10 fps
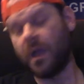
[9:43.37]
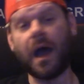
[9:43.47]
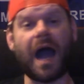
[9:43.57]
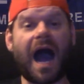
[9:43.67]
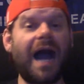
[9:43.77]

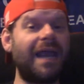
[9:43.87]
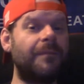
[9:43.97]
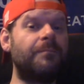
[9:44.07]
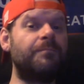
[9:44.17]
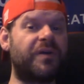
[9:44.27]

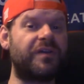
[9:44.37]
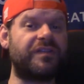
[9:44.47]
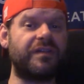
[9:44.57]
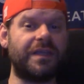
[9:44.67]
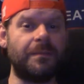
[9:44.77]
I
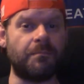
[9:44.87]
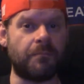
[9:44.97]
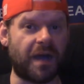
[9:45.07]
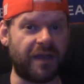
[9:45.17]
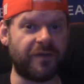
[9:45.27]
personally,
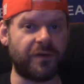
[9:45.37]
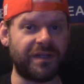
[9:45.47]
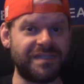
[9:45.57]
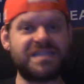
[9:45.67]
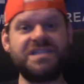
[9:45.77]
my vote
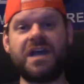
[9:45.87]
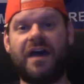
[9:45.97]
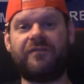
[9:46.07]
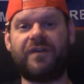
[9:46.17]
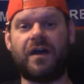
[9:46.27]
is
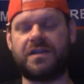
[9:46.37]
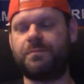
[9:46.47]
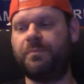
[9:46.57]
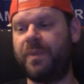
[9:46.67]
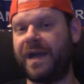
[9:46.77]
not Vaush,
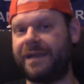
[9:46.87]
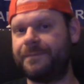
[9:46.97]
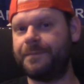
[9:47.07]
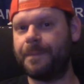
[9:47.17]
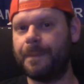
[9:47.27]
but
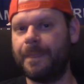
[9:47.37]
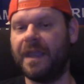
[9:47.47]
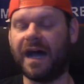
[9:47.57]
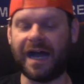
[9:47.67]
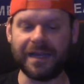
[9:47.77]

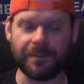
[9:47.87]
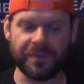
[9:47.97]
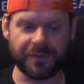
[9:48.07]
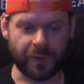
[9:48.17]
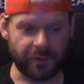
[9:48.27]
I am
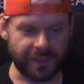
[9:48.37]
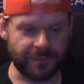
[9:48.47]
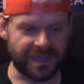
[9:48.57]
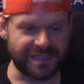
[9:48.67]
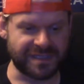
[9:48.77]
throwing
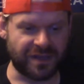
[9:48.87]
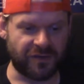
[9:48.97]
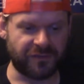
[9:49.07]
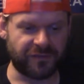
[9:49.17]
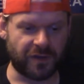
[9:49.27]

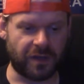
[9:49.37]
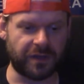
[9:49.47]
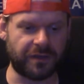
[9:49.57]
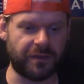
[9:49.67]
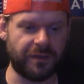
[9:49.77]
myself
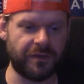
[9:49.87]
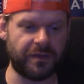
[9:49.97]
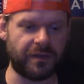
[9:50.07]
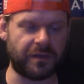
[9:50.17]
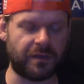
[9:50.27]
on
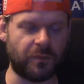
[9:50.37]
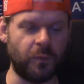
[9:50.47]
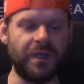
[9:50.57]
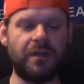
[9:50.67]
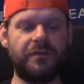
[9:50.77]
the
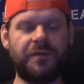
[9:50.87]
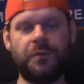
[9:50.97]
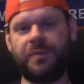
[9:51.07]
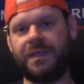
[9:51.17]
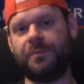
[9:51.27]
will of you
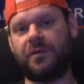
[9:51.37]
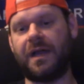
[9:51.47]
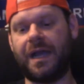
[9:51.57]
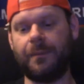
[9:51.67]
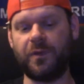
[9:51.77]
people.
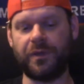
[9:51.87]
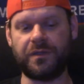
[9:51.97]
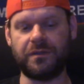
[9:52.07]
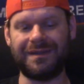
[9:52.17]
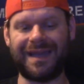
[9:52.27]
I am going
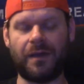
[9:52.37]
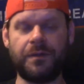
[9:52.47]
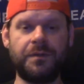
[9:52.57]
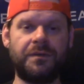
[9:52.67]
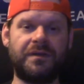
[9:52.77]
to allow
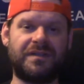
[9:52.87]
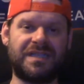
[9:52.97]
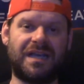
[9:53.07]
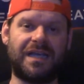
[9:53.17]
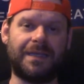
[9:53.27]
you to
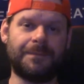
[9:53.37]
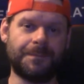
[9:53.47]
decide.